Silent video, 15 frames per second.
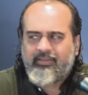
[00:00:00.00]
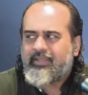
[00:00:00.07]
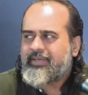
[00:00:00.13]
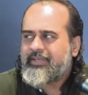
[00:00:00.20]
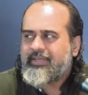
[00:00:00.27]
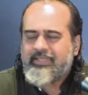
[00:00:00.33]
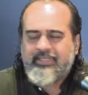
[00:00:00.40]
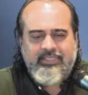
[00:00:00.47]

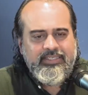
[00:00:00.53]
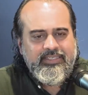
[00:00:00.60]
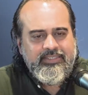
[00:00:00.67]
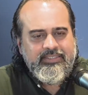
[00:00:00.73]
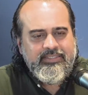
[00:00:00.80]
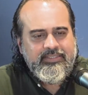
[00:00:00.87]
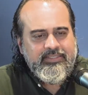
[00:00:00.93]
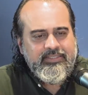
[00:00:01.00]
then culture
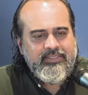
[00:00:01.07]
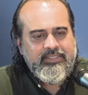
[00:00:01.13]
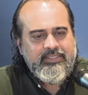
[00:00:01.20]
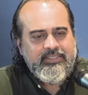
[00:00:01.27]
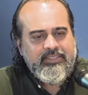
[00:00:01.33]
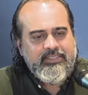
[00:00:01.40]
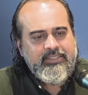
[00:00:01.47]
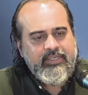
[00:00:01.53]
is
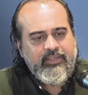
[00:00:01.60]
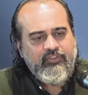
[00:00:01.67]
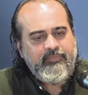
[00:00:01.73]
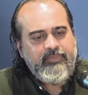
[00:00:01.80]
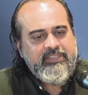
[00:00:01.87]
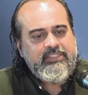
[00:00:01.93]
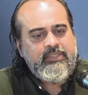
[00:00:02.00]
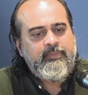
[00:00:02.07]
just a set
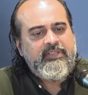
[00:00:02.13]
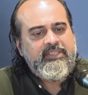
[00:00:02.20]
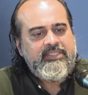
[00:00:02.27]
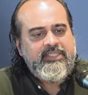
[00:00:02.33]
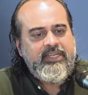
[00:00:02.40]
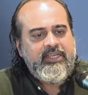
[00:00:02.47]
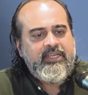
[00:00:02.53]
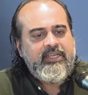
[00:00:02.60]
of
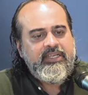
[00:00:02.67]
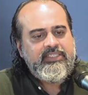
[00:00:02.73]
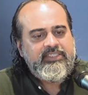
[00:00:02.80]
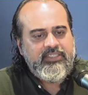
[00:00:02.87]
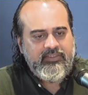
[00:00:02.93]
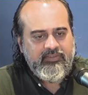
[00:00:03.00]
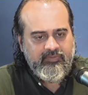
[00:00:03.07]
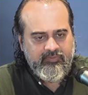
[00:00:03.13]
principles that
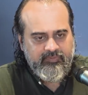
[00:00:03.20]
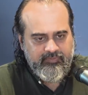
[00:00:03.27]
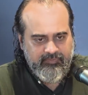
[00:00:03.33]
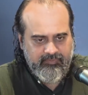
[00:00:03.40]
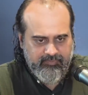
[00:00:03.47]
condition.